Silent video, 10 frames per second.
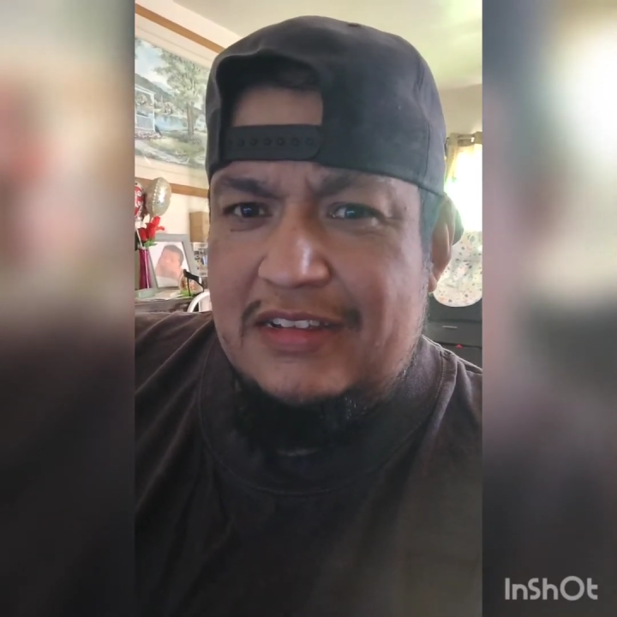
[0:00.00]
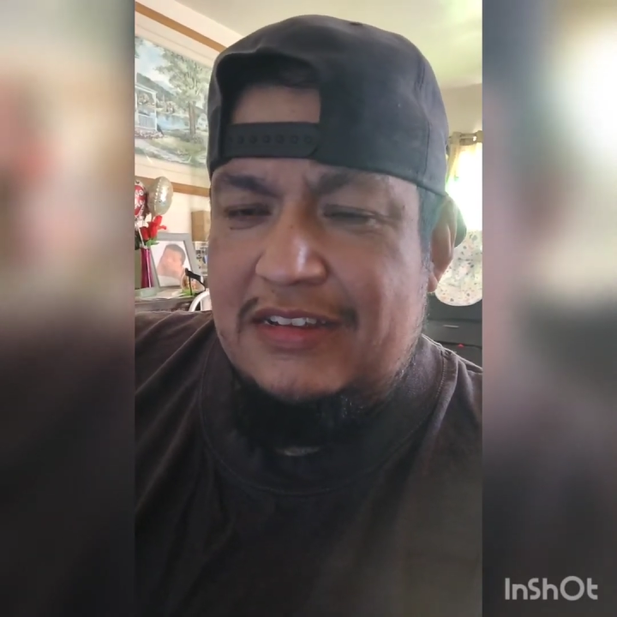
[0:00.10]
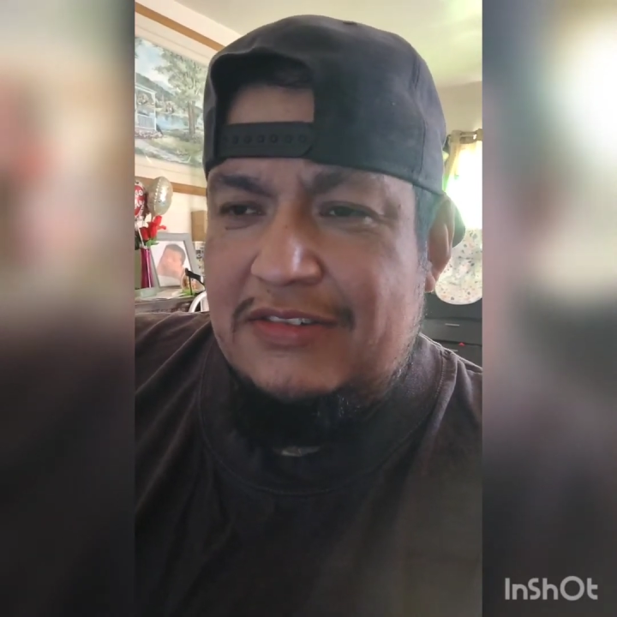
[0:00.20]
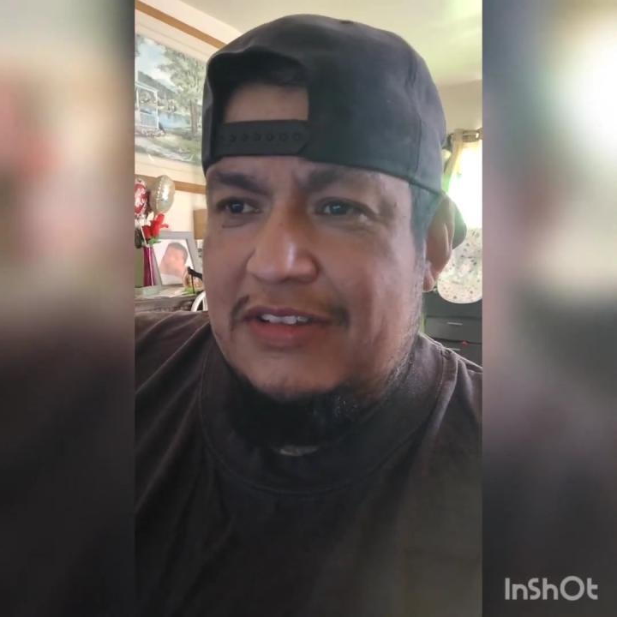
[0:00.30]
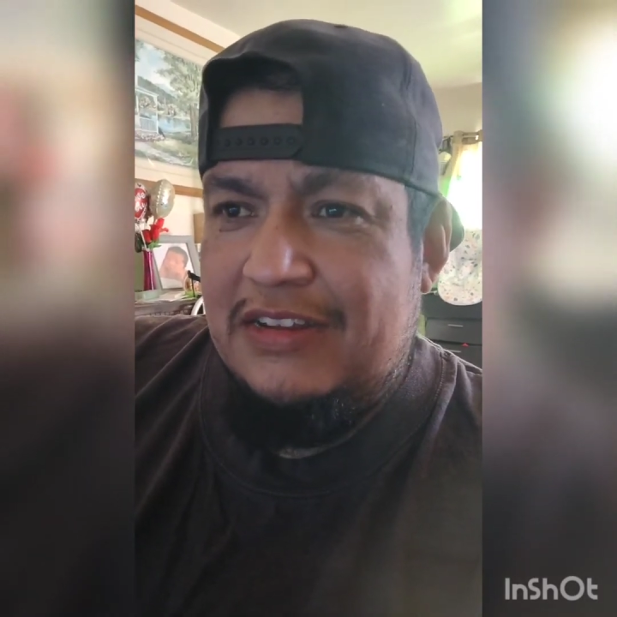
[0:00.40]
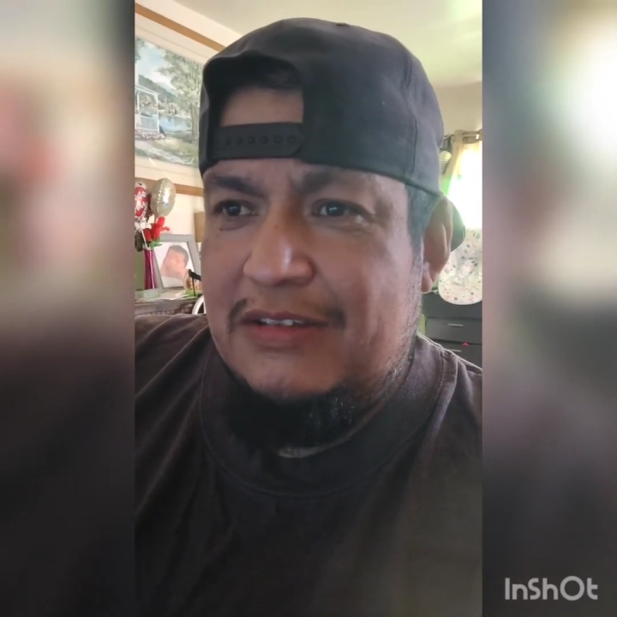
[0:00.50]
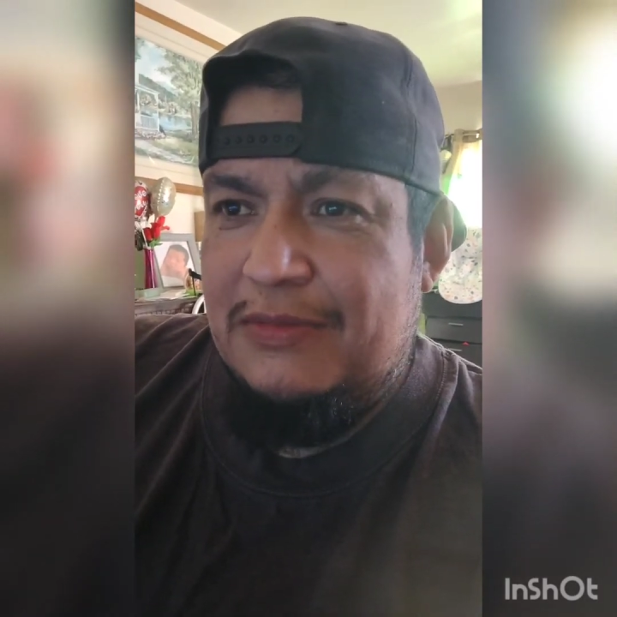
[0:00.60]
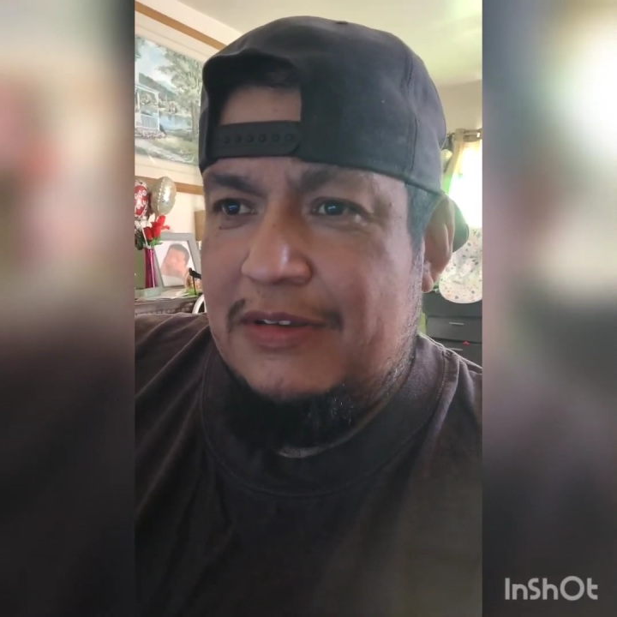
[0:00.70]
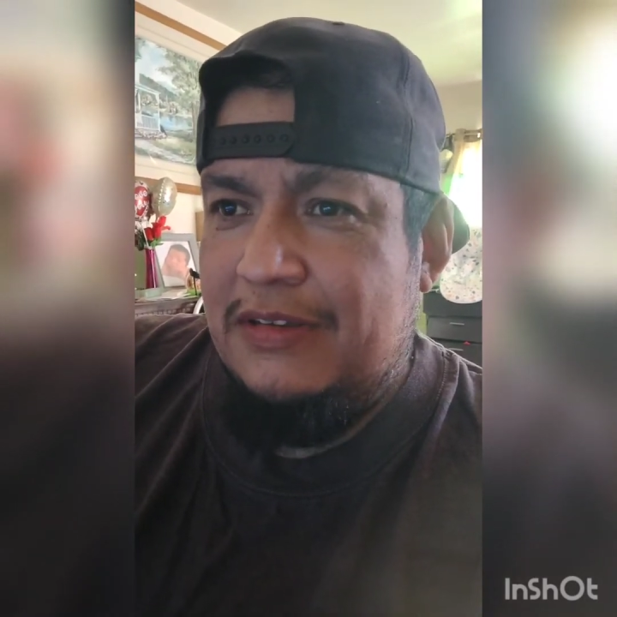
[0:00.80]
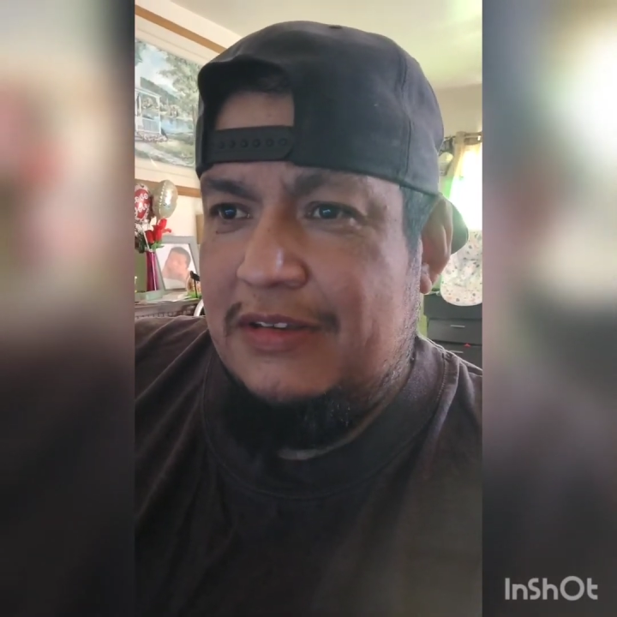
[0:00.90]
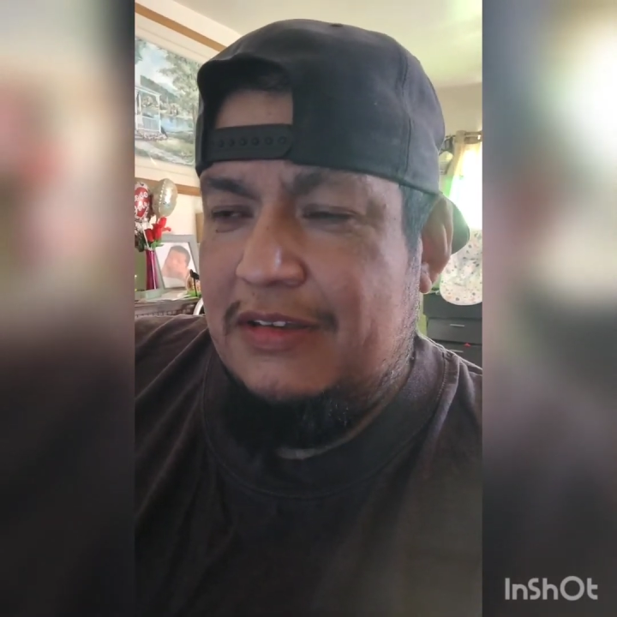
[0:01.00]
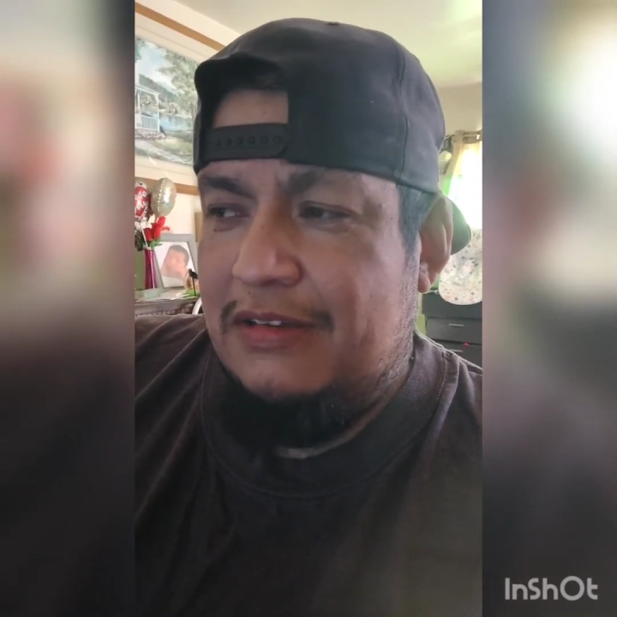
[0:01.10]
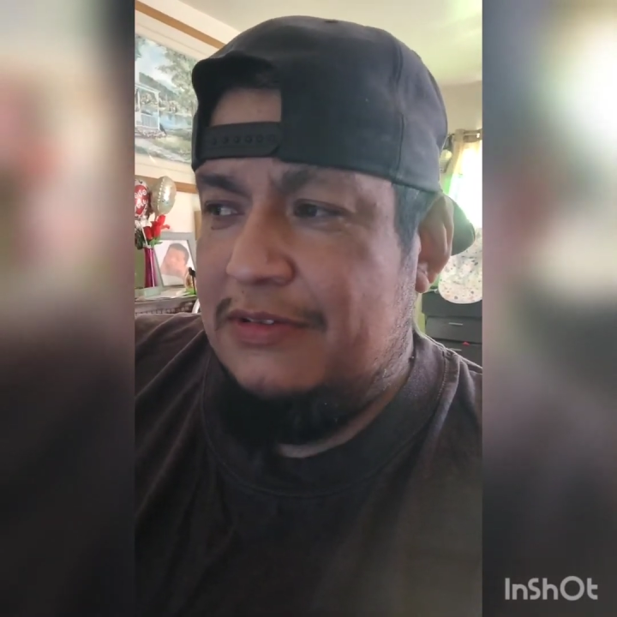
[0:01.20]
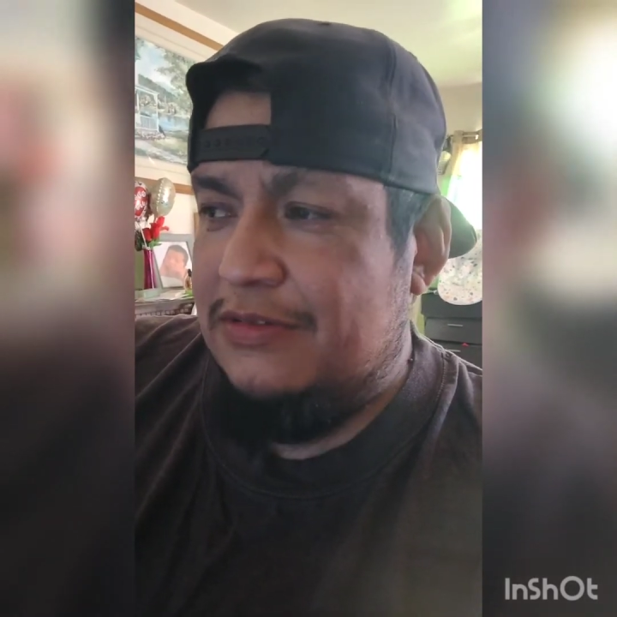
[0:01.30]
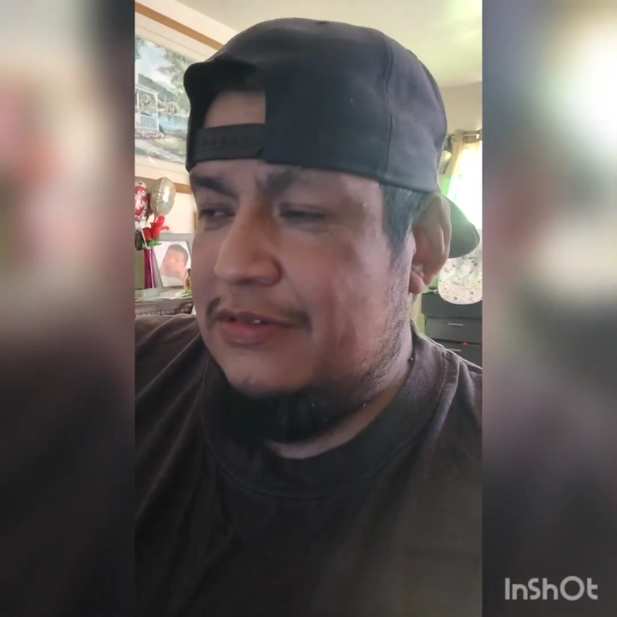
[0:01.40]
that you liked of,
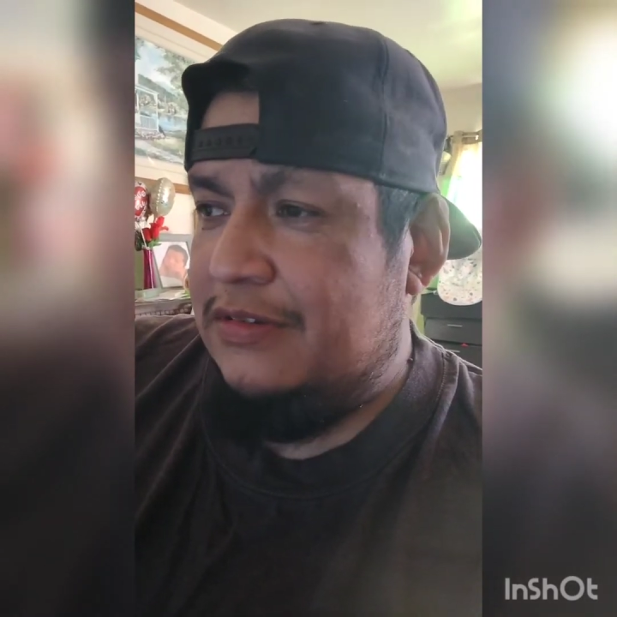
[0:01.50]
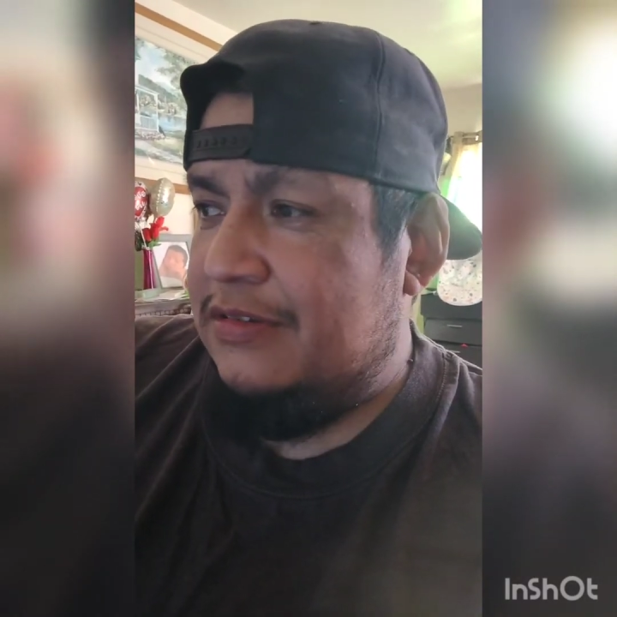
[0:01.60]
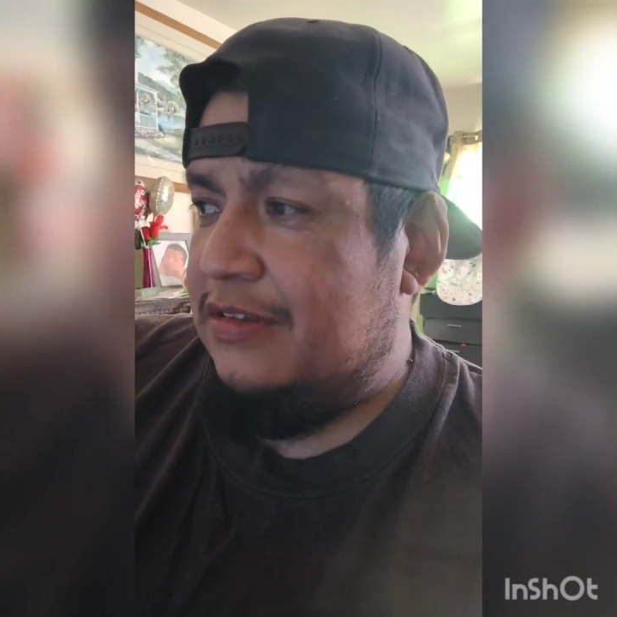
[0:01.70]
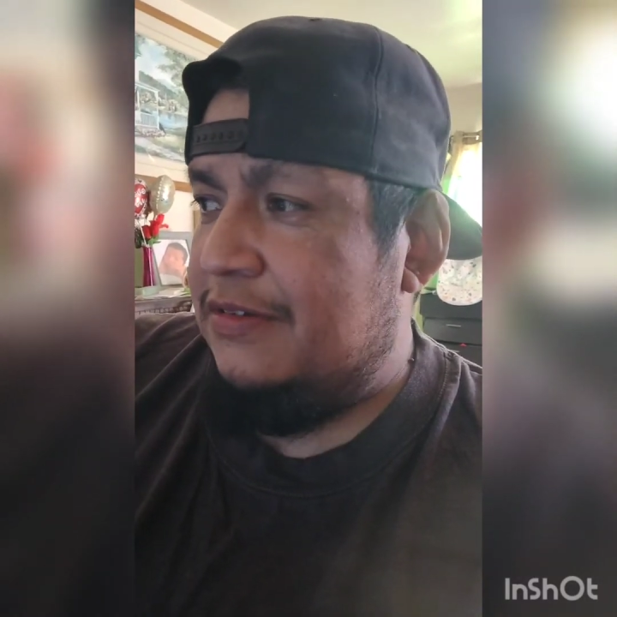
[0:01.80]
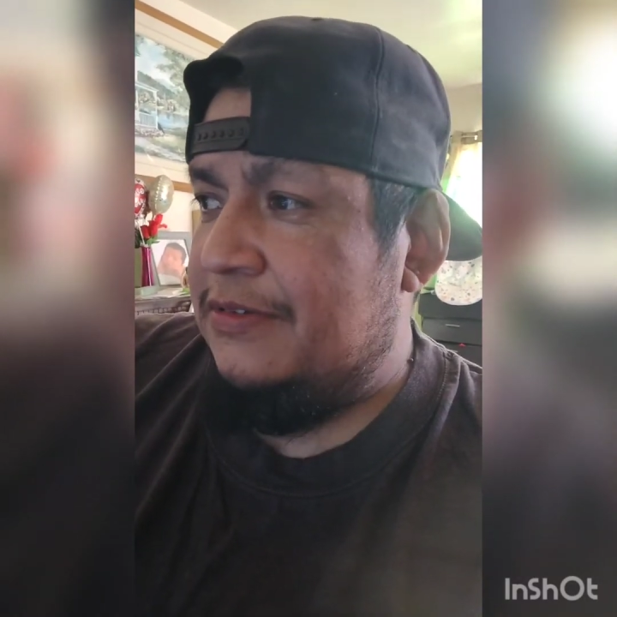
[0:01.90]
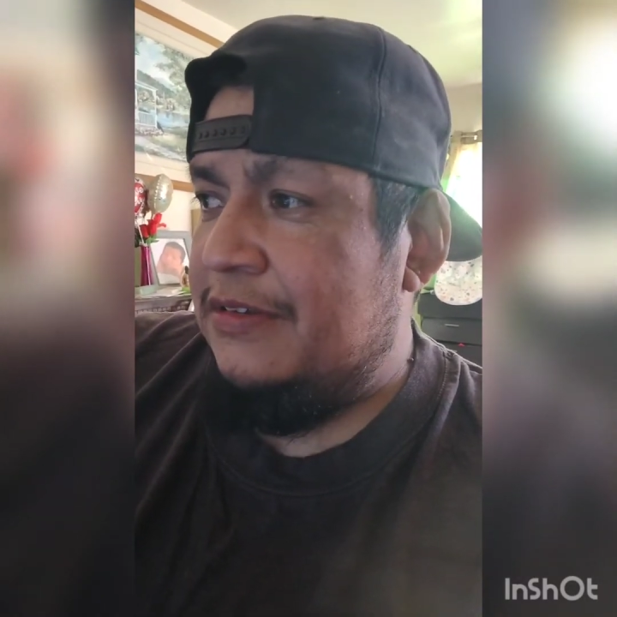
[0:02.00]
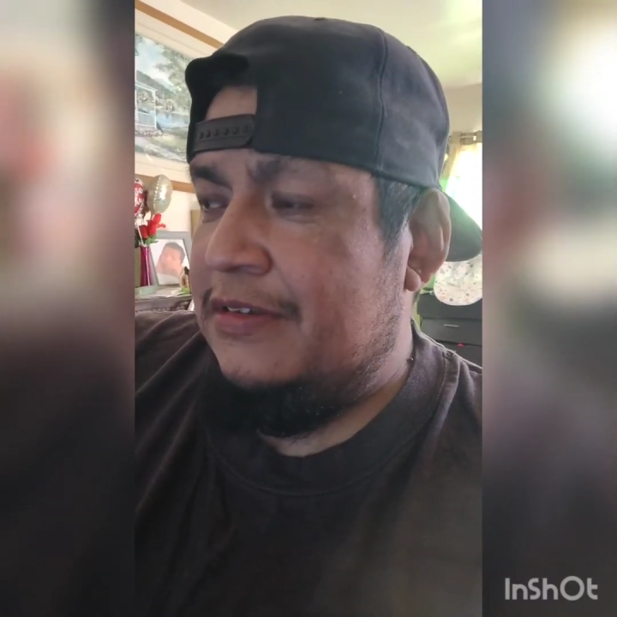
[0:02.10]
of his stuff.